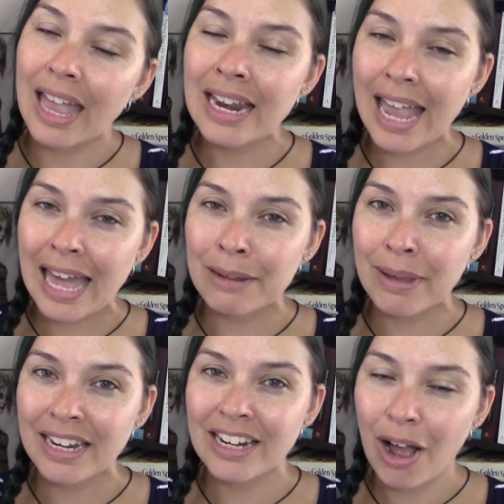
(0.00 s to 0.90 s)
an
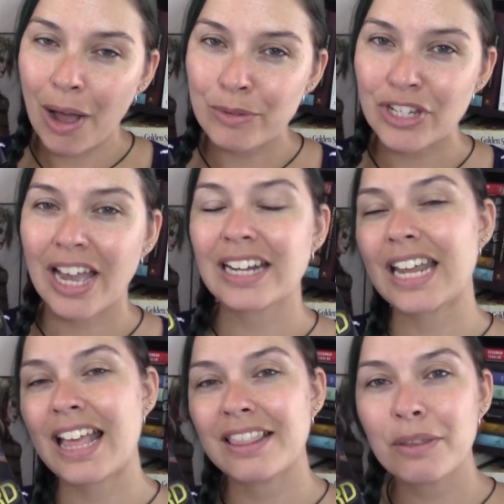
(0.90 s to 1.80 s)
animated
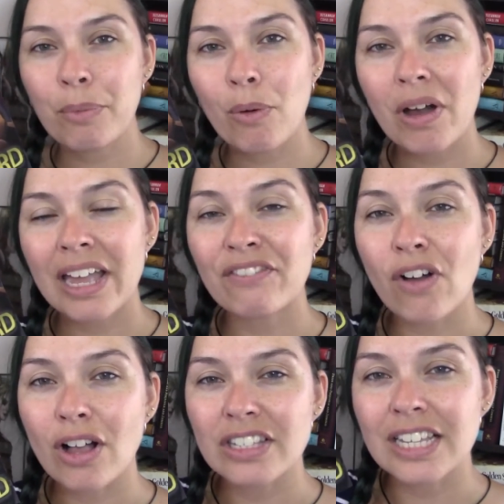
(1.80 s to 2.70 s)
object and the boy
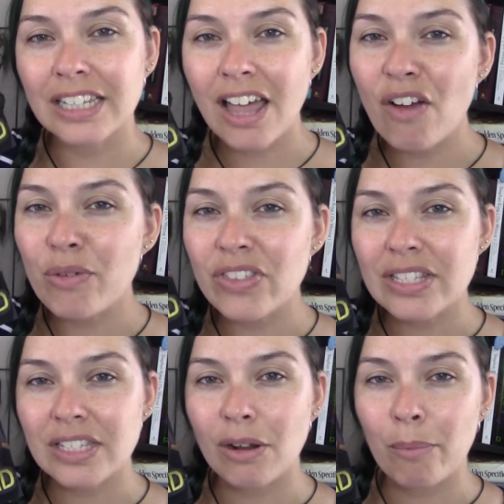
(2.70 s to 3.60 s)
falls in love with
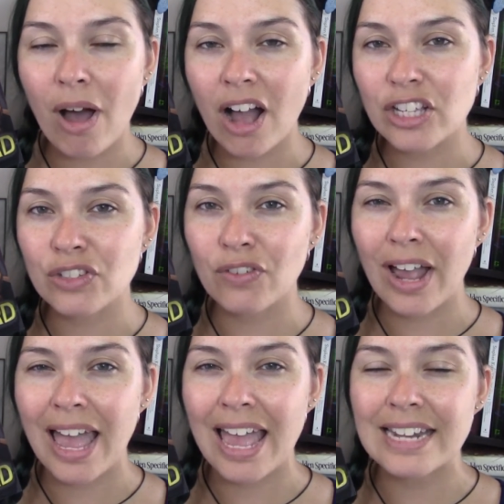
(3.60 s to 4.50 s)
his little box
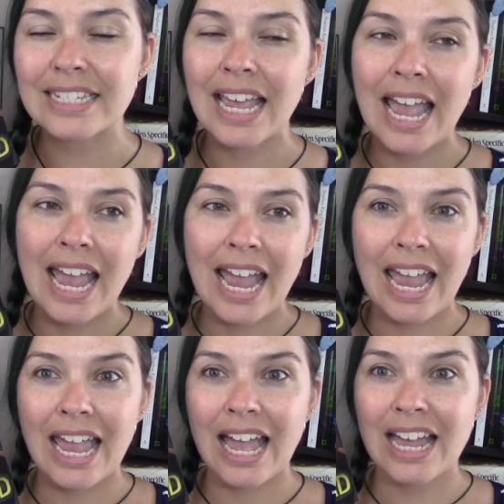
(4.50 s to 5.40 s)
friend
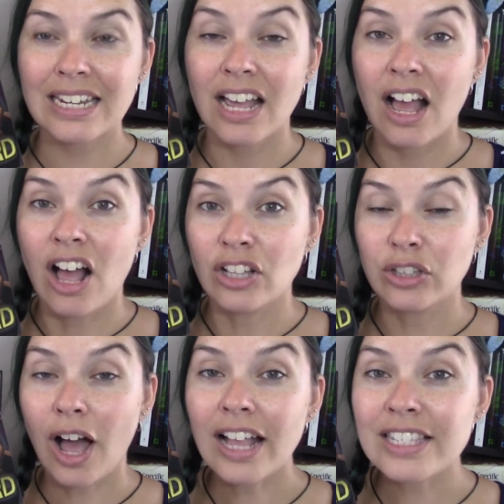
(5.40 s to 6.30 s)
and
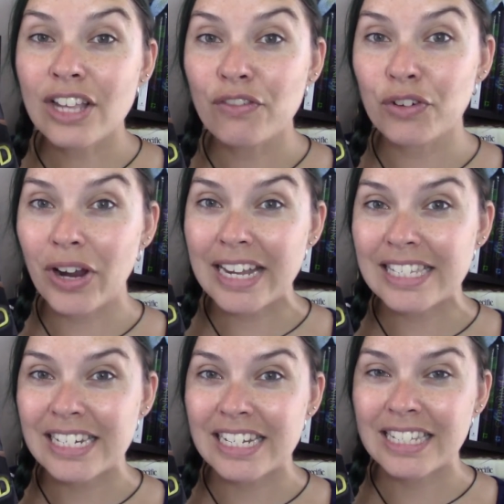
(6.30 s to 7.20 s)
Lots of
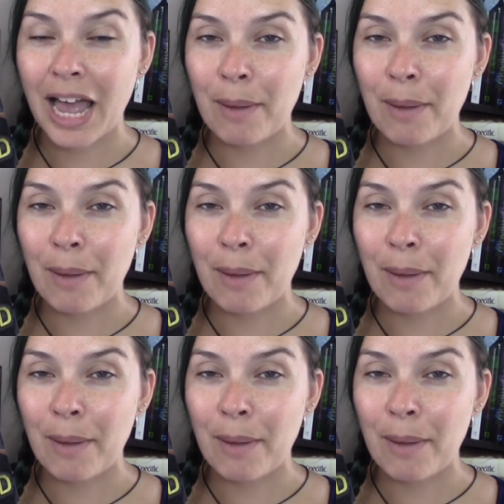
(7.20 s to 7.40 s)
craziness